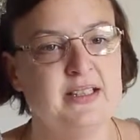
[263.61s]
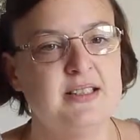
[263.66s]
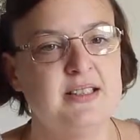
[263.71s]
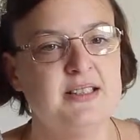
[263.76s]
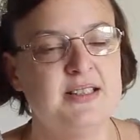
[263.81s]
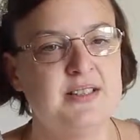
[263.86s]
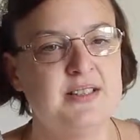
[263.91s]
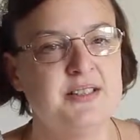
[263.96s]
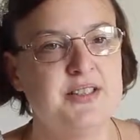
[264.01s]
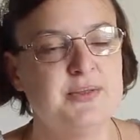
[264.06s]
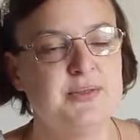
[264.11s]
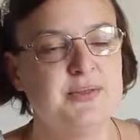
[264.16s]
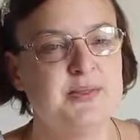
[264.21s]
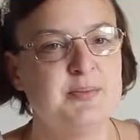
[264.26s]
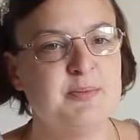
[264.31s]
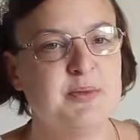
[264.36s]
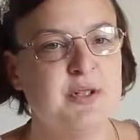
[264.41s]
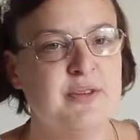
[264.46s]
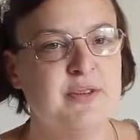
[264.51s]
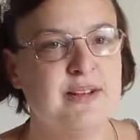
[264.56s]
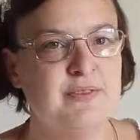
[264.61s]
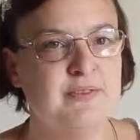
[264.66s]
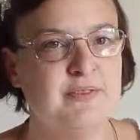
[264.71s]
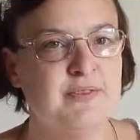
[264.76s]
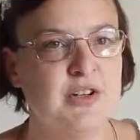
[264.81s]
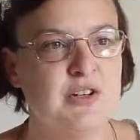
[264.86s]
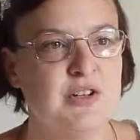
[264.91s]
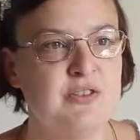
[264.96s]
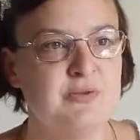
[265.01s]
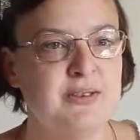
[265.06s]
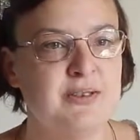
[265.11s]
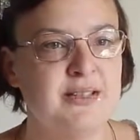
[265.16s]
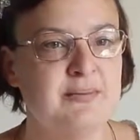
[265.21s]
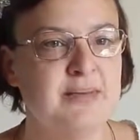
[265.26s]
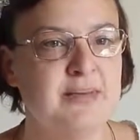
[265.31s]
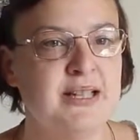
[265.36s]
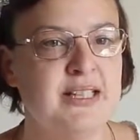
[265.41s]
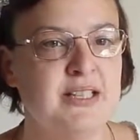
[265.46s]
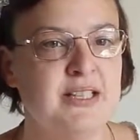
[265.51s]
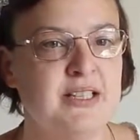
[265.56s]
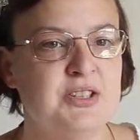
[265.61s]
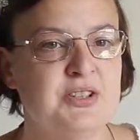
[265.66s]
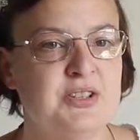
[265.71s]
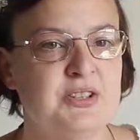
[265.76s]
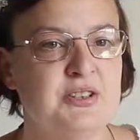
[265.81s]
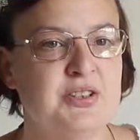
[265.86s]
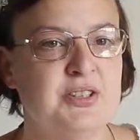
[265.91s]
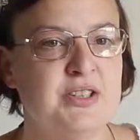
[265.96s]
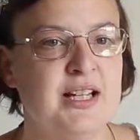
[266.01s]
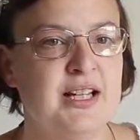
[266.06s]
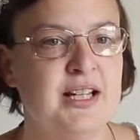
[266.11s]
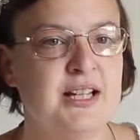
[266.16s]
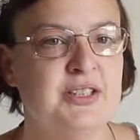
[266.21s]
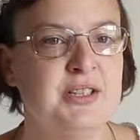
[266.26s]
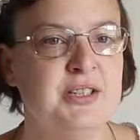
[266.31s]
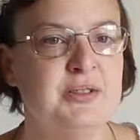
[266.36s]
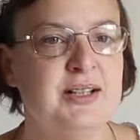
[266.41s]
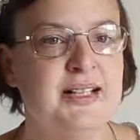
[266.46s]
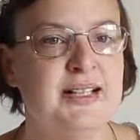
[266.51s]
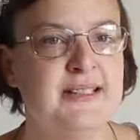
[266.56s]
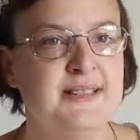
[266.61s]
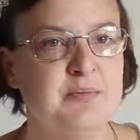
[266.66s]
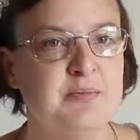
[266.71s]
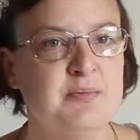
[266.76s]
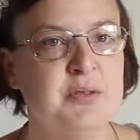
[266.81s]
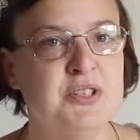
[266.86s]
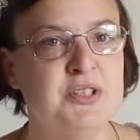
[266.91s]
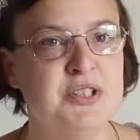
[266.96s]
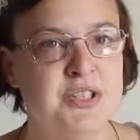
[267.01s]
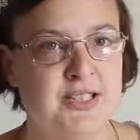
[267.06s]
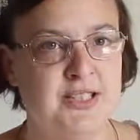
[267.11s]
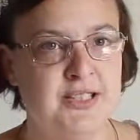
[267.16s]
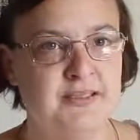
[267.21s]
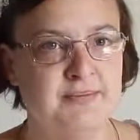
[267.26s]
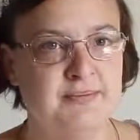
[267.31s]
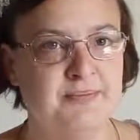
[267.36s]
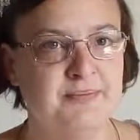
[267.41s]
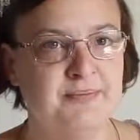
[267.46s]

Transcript: So she was more involved with making sure that I knew how to budget